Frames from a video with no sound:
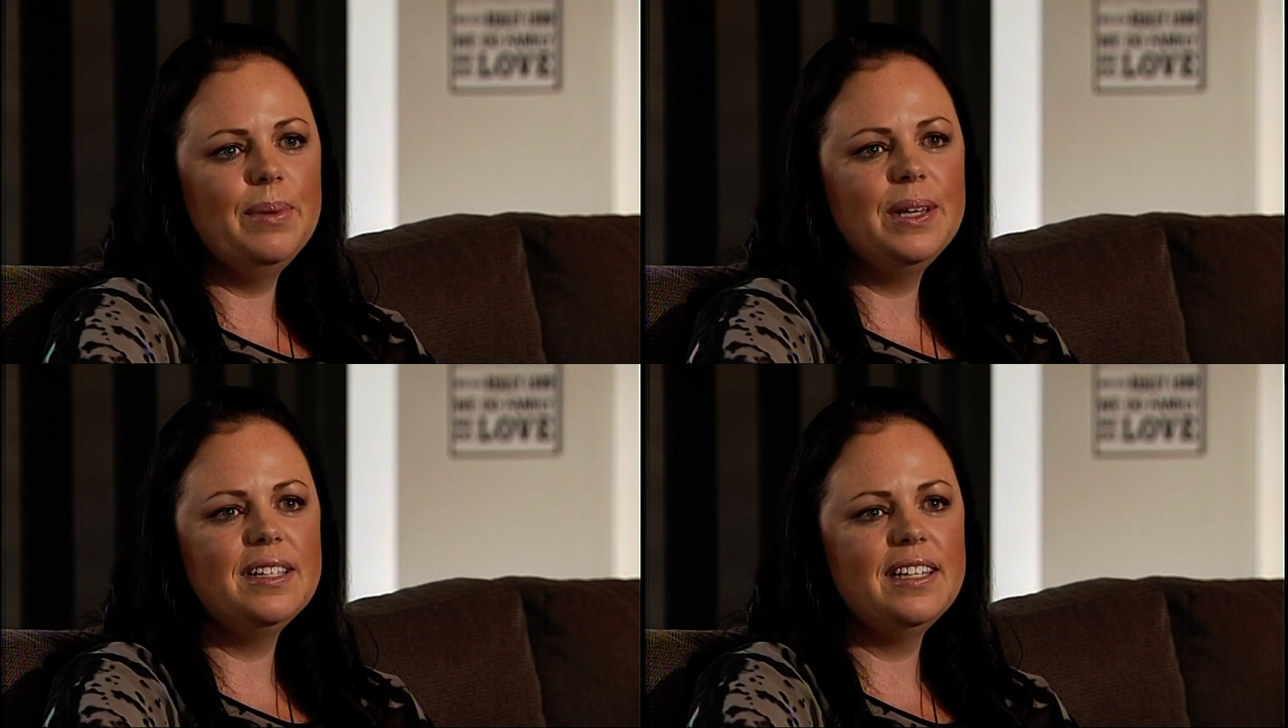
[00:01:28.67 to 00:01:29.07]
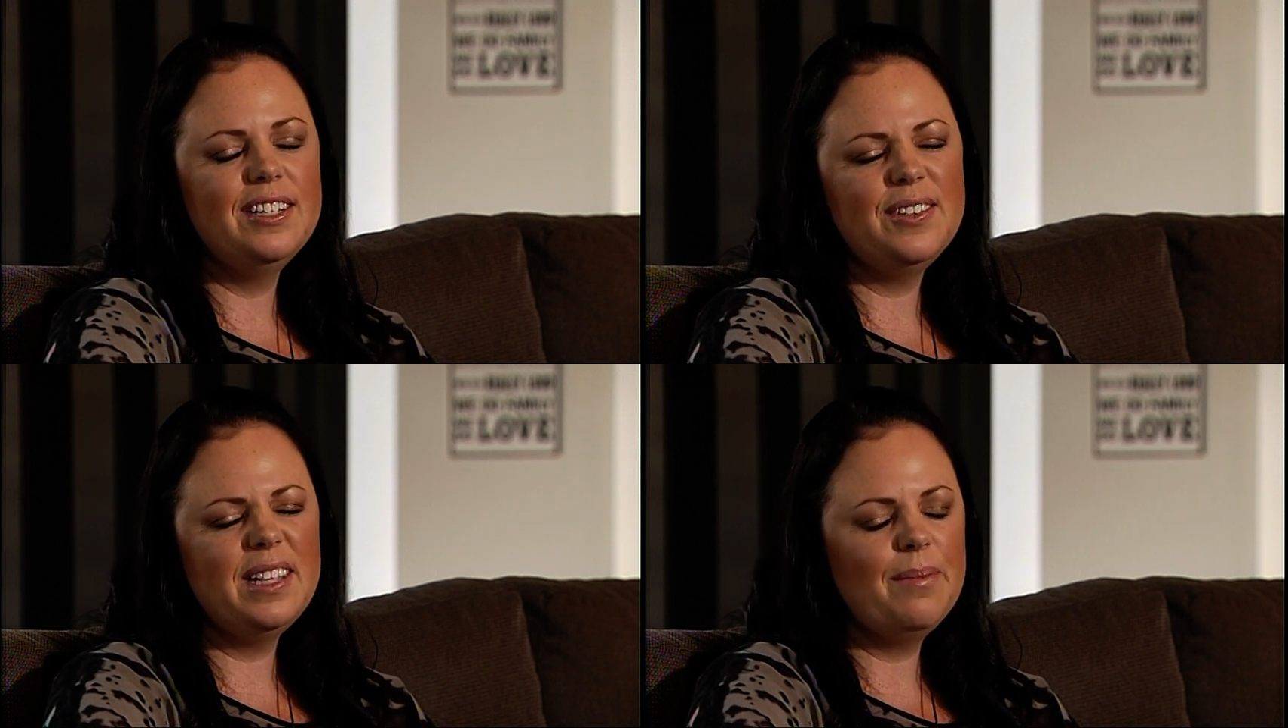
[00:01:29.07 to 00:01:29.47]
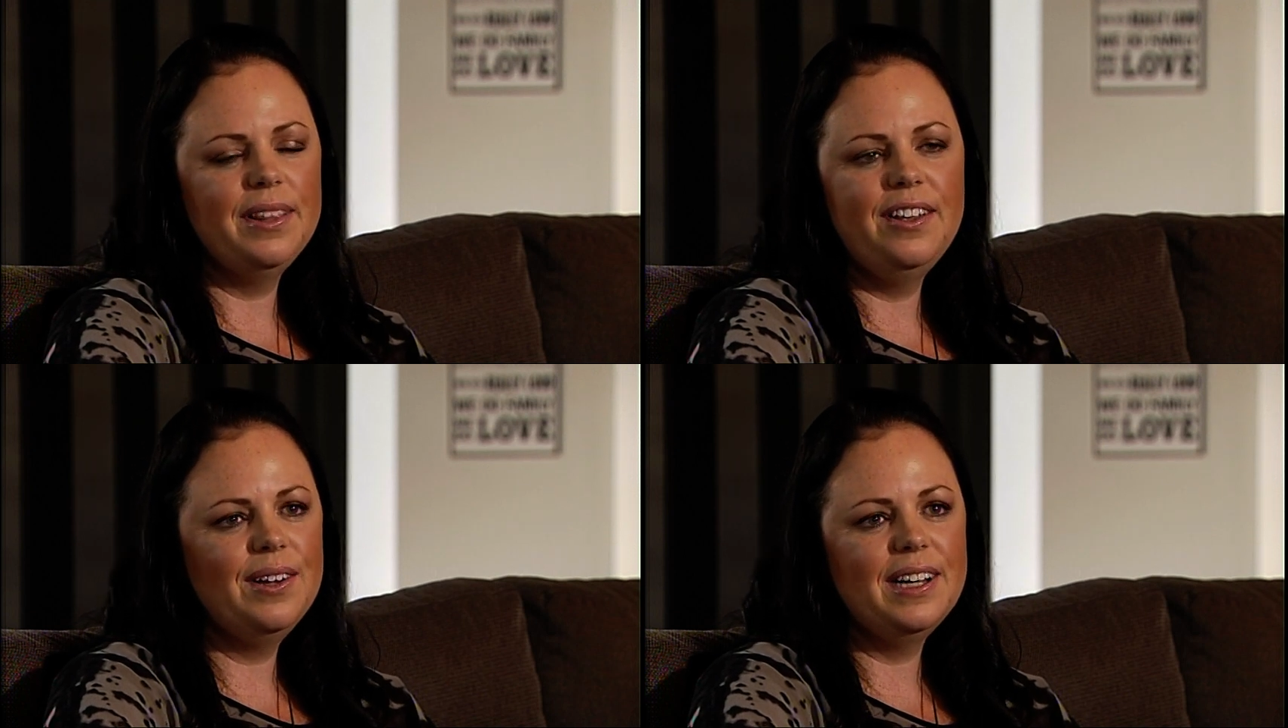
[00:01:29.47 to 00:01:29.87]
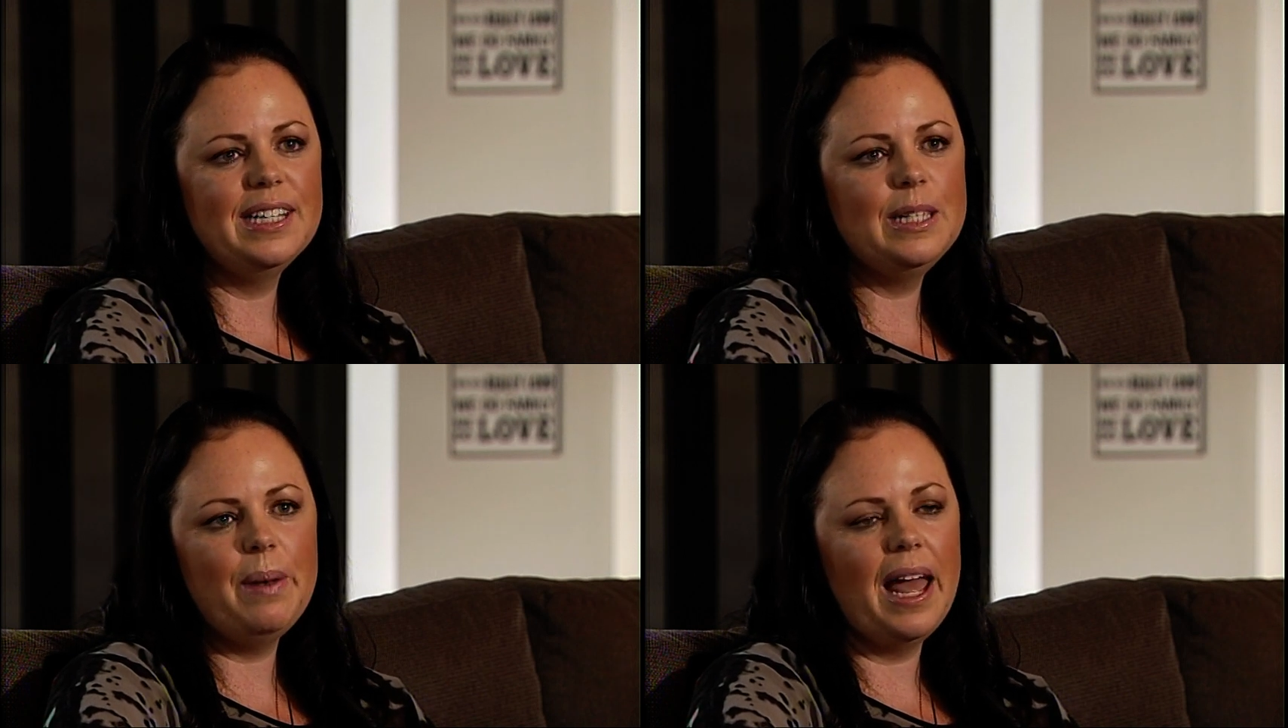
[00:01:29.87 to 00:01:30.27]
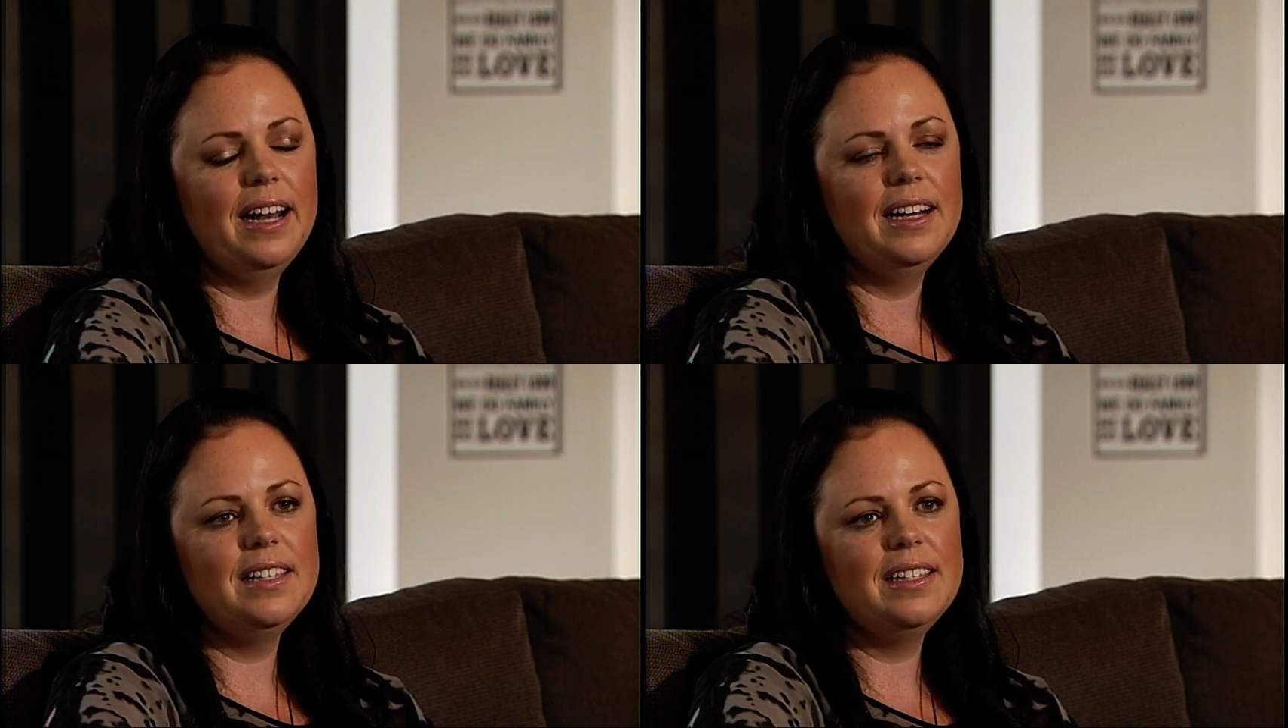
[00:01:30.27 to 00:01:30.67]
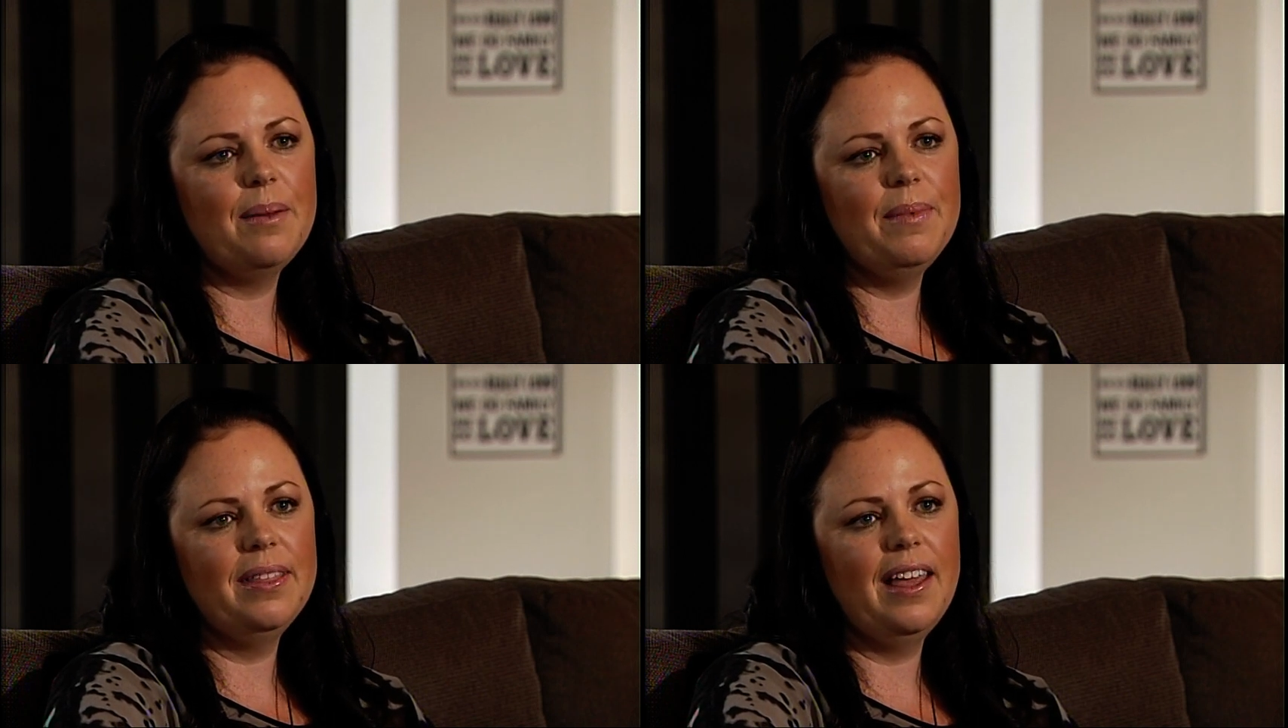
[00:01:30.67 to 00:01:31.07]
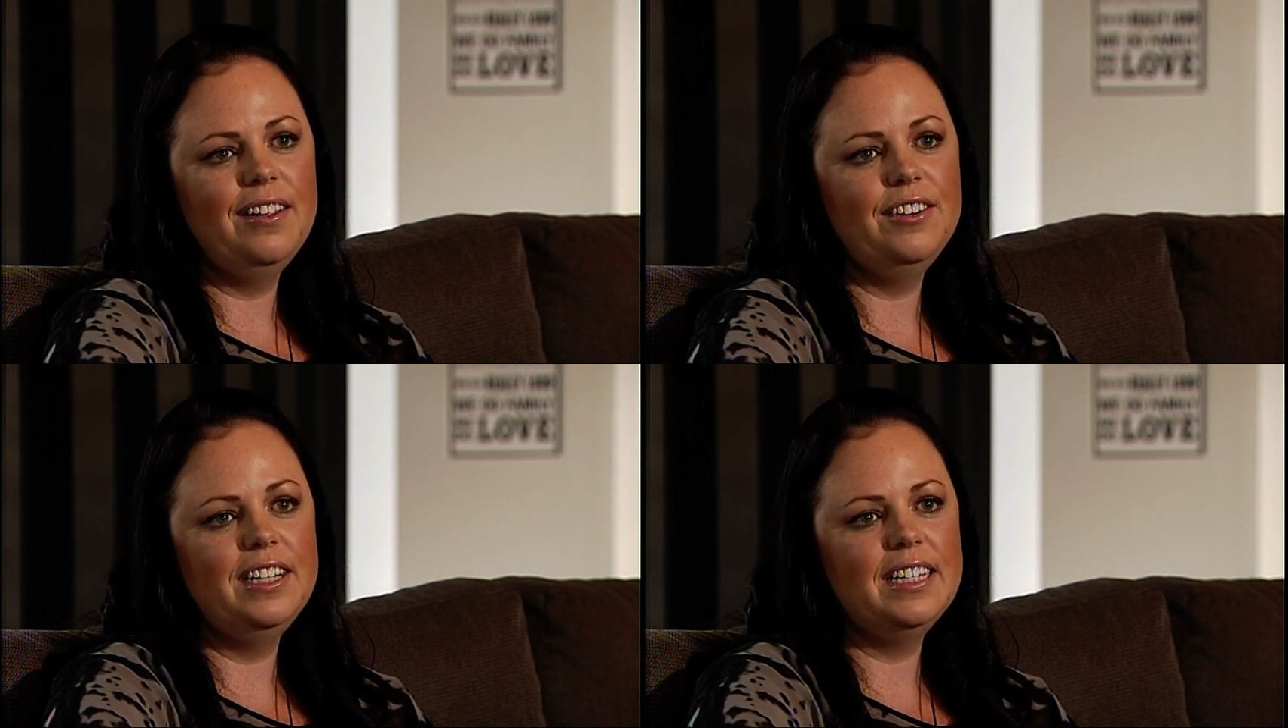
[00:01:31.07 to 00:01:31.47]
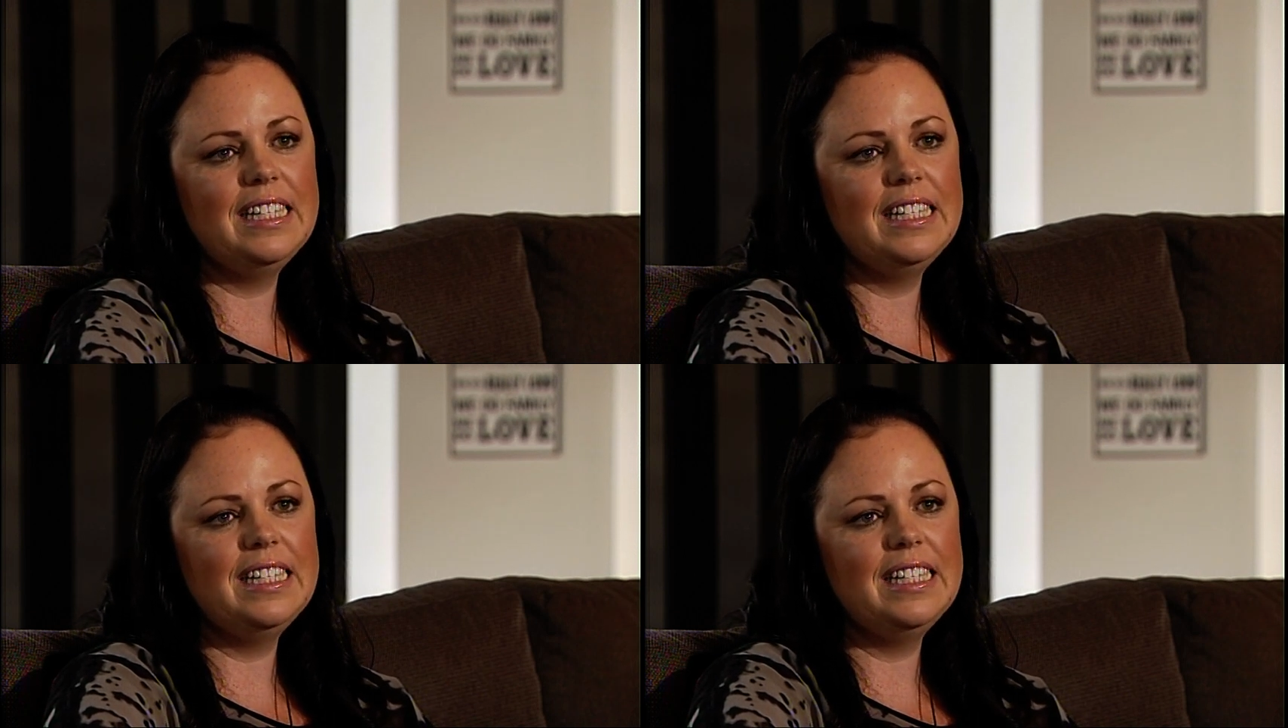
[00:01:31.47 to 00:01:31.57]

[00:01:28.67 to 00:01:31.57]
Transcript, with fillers: because it's not something you can explain, it's something that you need to